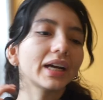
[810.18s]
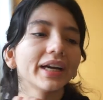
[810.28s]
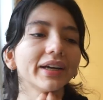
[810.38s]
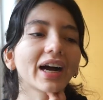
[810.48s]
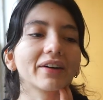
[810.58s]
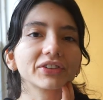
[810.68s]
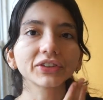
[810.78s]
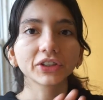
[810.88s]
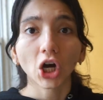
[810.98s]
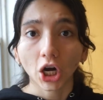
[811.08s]
I have
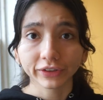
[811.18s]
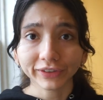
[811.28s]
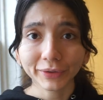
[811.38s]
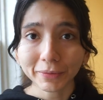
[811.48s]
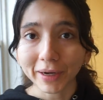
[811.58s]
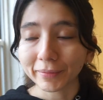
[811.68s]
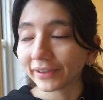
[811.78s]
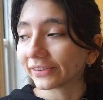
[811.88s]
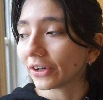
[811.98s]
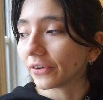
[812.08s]
to constantly remind
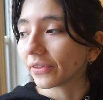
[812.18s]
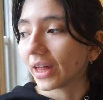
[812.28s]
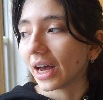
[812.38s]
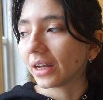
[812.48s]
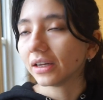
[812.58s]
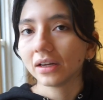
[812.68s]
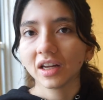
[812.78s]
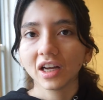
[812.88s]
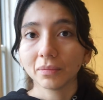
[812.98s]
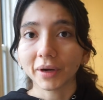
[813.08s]
myself that
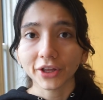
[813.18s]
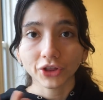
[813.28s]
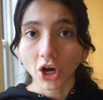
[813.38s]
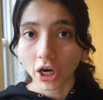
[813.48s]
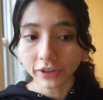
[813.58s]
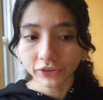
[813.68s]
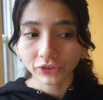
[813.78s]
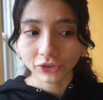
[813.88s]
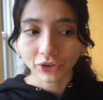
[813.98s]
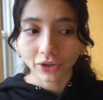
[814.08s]
my
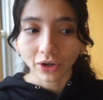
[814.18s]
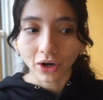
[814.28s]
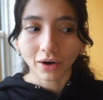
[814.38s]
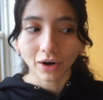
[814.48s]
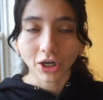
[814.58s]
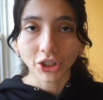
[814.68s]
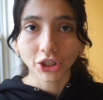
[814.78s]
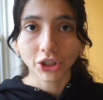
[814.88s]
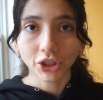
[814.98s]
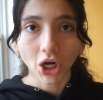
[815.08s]
thoughts are
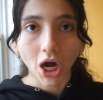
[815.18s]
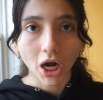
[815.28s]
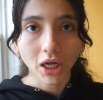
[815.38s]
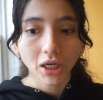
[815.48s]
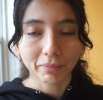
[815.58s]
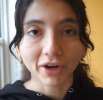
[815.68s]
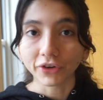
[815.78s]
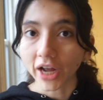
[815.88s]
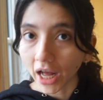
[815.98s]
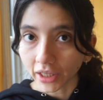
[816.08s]
not my
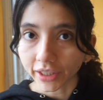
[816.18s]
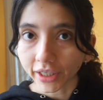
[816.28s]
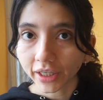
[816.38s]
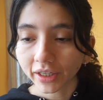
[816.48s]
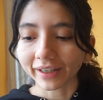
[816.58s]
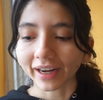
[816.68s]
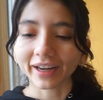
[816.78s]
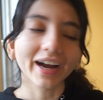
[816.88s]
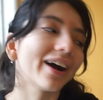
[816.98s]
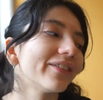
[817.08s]
reality. I
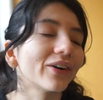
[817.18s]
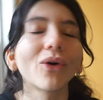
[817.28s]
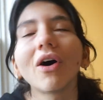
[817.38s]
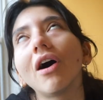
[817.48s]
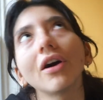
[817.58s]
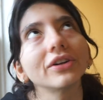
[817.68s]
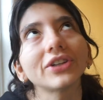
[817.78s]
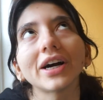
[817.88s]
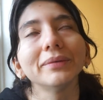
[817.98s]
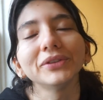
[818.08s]
have a hard
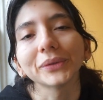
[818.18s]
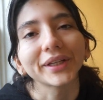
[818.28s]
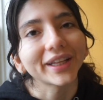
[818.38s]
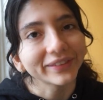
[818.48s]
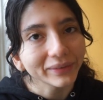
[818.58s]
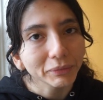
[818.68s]
time doing that